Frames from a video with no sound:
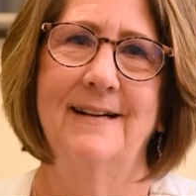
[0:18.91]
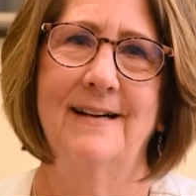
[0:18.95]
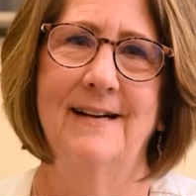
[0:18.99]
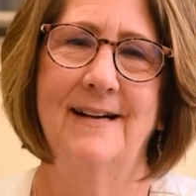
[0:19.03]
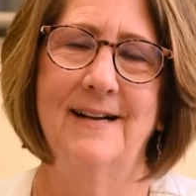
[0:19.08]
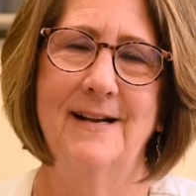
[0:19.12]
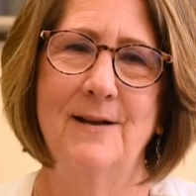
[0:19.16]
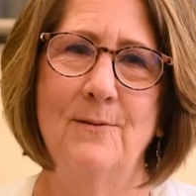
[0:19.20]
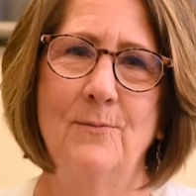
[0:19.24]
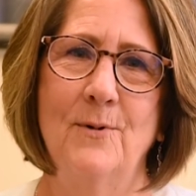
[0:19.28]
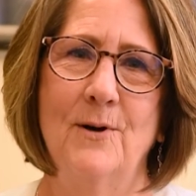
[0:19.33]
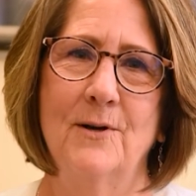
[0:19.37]

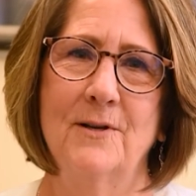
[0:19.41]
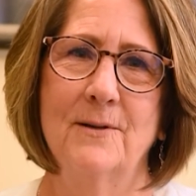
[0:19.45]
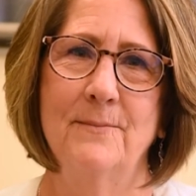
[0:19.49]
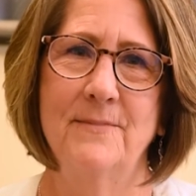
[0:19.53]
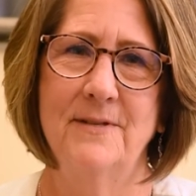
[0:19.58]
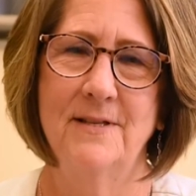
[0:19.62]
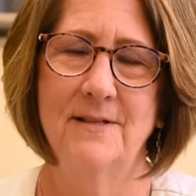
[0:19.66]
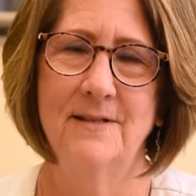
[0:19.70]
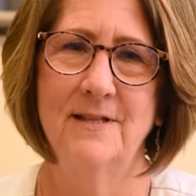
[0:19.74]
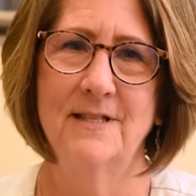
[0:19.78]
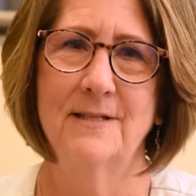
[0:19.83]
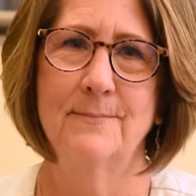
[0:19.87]
Hi, welcome
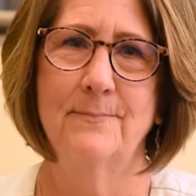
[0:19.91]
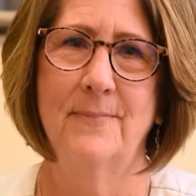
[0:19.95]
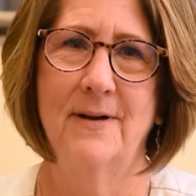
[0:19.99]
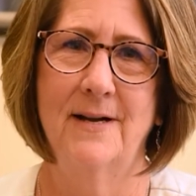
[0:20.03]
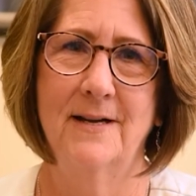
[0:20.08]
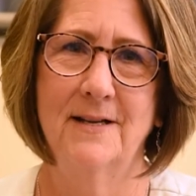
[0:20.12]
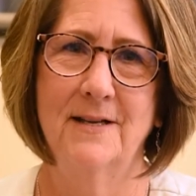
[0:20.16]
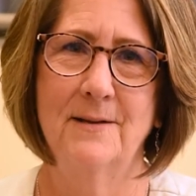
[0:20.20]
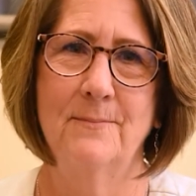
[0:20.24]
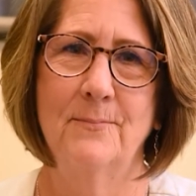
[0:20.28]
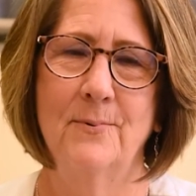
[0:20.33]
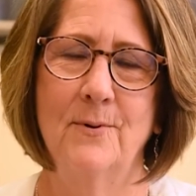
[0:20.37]
to this
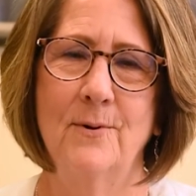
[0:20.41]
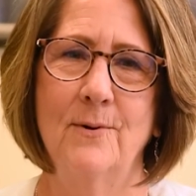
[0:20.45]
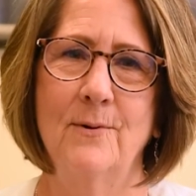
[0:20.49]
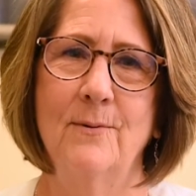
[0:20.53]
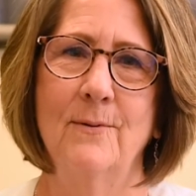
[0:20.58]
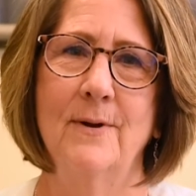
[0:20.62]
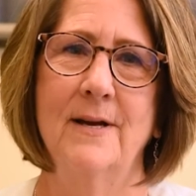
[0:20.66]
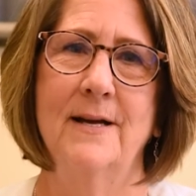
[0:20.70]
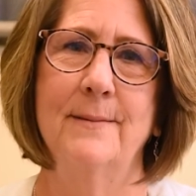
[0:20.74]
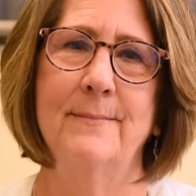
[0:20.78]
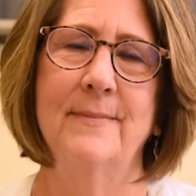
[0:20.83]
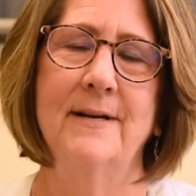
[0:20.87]
pocket
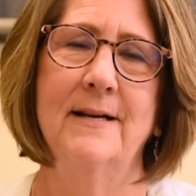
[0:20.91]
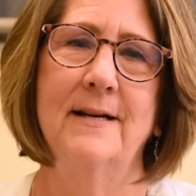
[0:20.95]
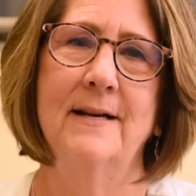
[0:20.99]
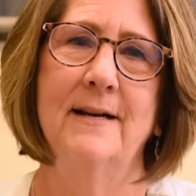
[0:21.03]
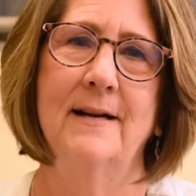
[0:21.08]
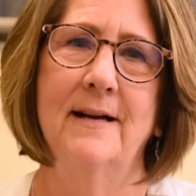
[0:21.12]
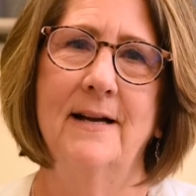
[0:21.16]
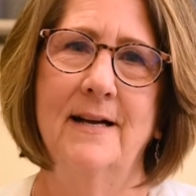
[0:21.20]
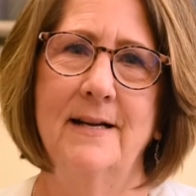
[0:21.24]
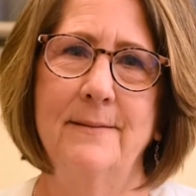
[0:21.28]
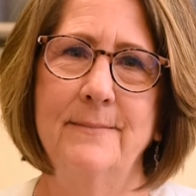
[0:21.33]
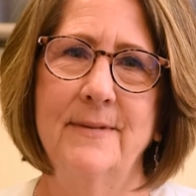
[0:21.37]

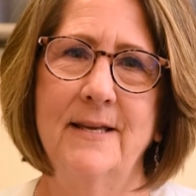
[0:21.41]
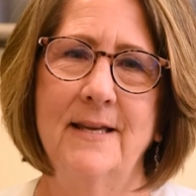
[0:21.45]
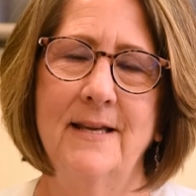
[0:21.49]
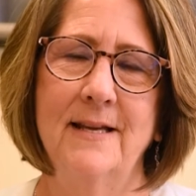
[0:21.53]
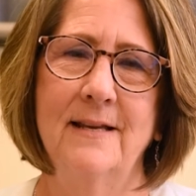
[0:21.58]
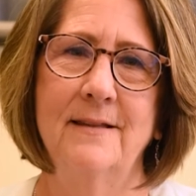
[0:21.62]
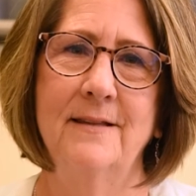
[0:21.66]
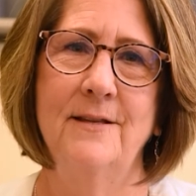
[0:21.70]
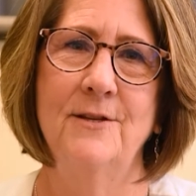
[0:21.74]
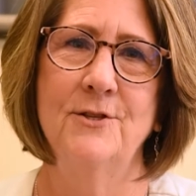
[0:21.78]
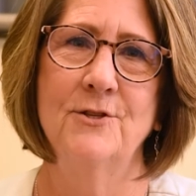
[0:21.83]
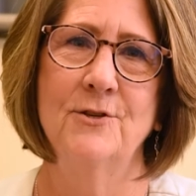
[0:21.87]
program. I'm
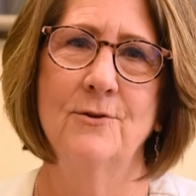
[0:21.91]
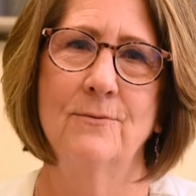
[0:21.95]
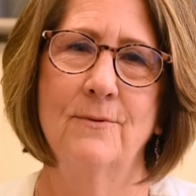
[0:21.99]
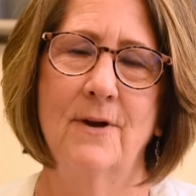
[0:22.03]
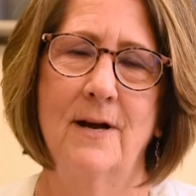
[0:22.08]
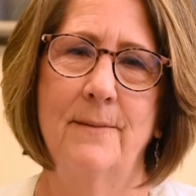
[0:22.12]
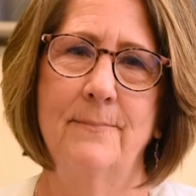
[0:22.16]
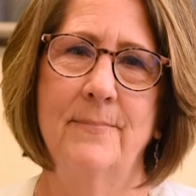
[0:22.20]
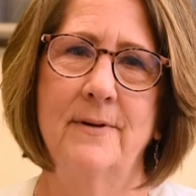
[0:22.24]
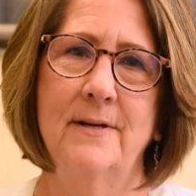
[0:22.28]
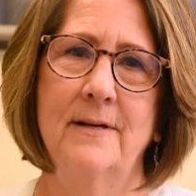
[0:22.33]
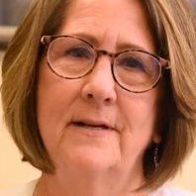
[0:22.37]
Kathy
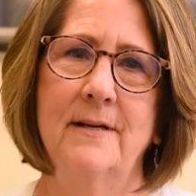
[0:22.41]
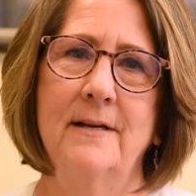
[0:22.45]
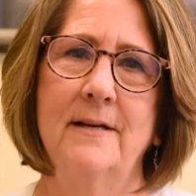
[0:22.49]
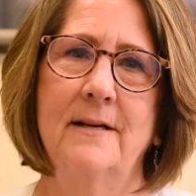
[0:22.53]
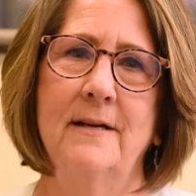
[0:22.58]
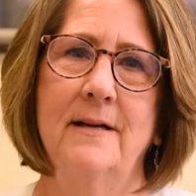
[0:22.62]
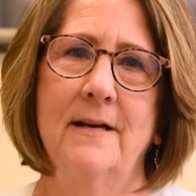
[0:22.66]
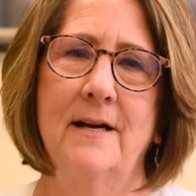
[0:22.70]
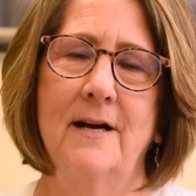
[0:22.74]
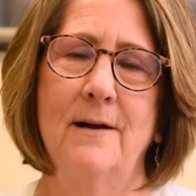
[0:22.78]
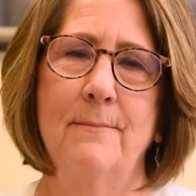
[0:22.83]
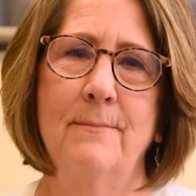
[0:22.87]
Sciarappa,
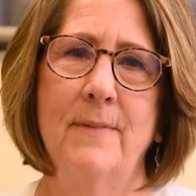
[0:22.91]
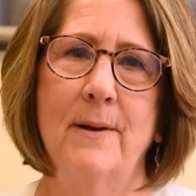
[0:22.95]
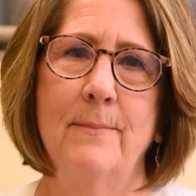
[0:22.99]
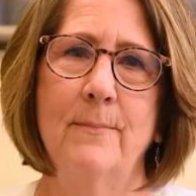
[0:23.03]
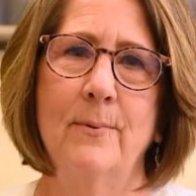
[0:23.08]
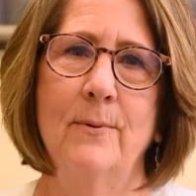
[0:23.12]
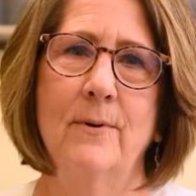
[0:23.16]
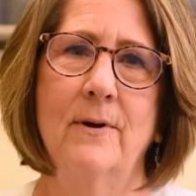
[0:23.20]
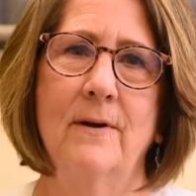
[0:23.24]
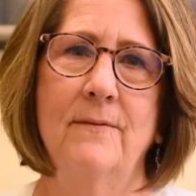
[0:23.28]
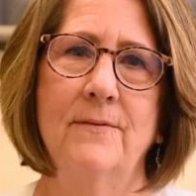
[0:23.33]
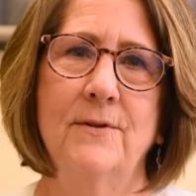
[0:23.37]
a
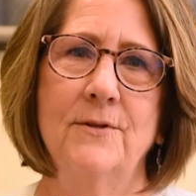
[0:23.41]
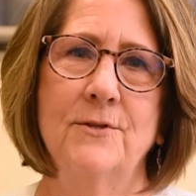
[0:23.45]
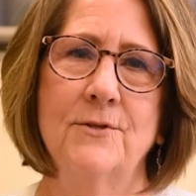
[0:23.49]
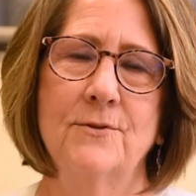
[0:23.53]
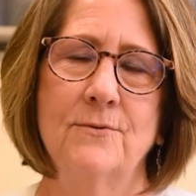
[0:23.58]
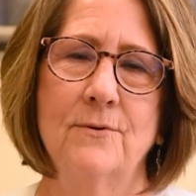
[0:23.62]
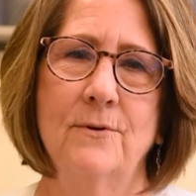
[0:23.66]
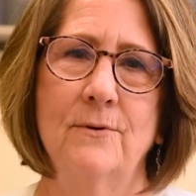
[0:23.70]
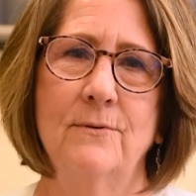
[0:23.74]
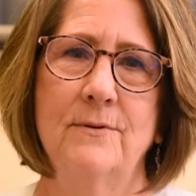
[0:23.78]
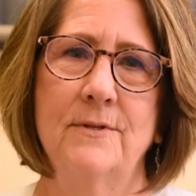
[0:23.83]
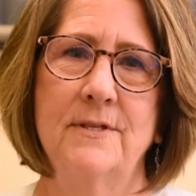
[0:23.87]
member of the
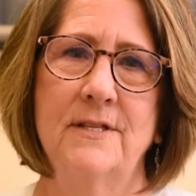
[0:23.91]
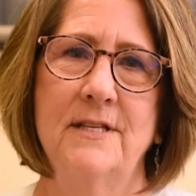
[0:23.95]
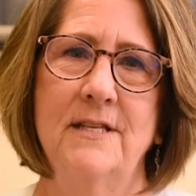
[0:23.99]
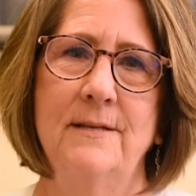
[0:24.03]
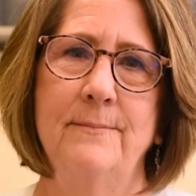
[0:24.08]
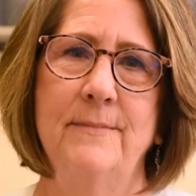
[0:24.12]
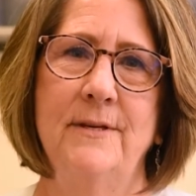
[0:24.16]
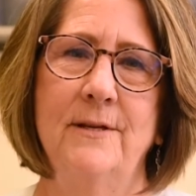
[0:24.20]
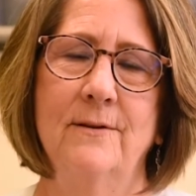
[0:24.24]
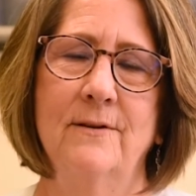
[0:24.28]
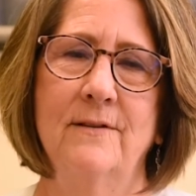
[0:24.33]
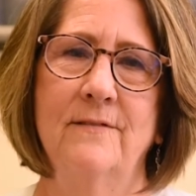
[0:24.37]
stroke
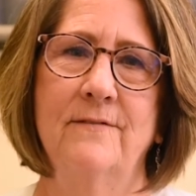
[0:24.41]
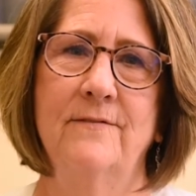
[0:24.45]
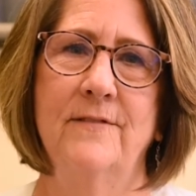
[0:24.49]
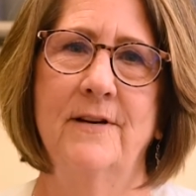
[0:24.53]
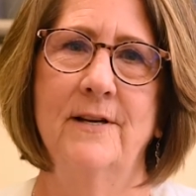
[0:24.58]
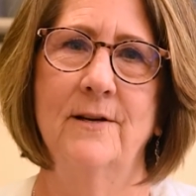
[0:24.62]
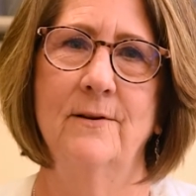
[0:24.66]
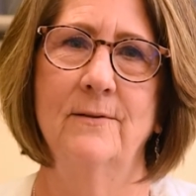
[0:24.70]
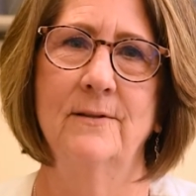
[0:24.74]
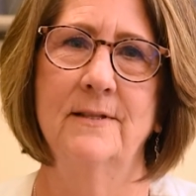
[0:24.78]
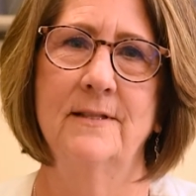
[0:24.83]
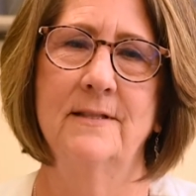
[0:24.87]
team here at
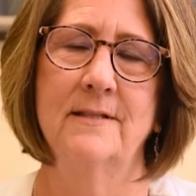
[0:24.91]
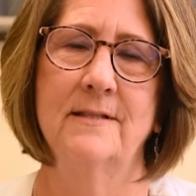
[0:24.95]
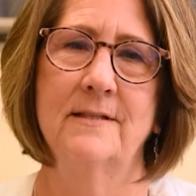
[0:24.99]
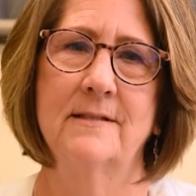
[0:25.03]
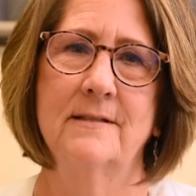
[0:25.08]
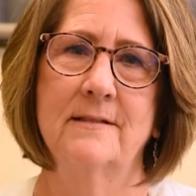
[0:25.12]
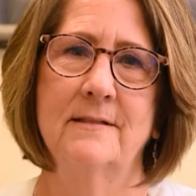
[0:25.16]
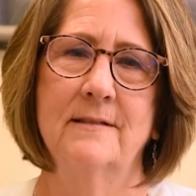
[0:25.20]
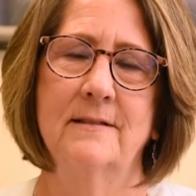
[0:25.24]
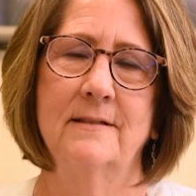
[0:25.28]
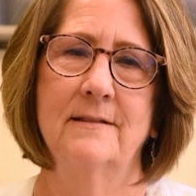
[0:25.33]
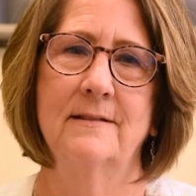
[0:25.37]

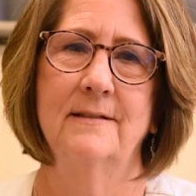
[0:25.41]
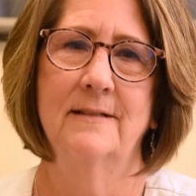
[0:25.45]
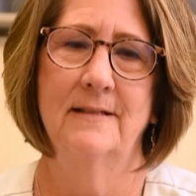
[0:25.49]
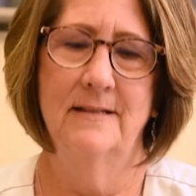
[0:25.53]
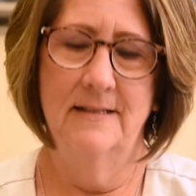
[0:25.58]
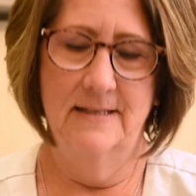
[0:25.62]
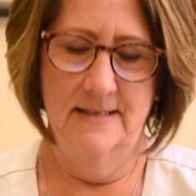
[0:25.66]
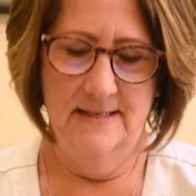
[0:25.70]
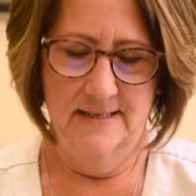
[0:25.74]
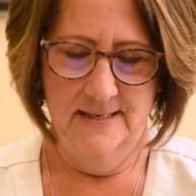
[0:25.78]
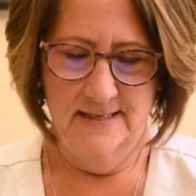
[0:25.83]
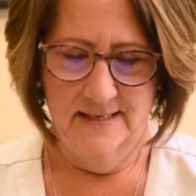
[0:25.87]
Firelands.
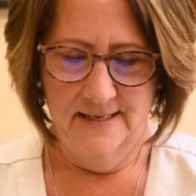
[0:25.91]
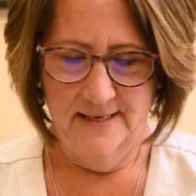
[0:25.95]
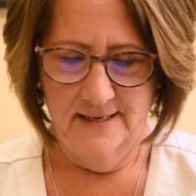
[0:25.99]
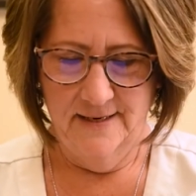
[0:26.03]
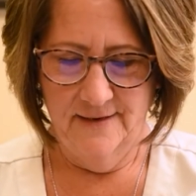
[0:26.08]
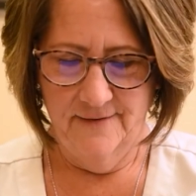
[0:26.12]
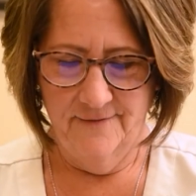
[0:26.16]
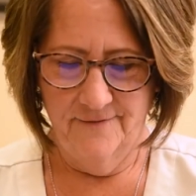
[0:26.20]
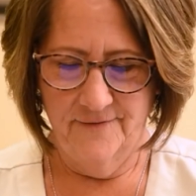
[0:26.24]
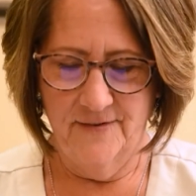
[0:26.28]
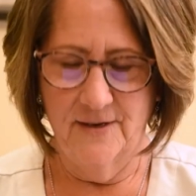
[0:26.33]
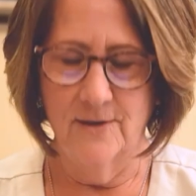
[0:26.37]

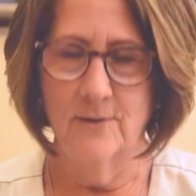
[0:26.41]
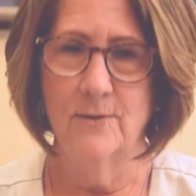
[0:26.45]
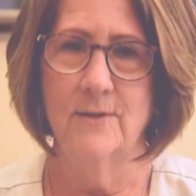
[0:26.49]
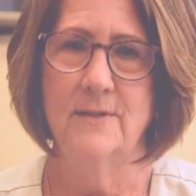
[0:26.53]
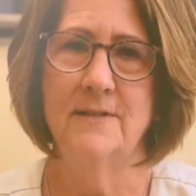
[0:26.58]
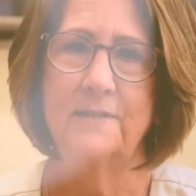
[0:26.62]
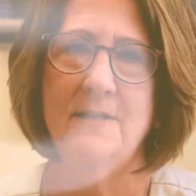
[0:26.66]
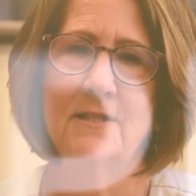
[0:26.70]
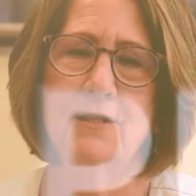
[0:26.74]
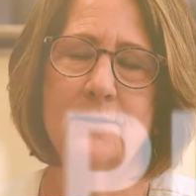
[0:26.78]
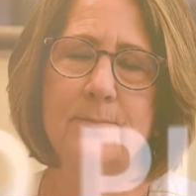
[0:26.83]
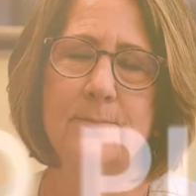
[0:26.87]
Firelands is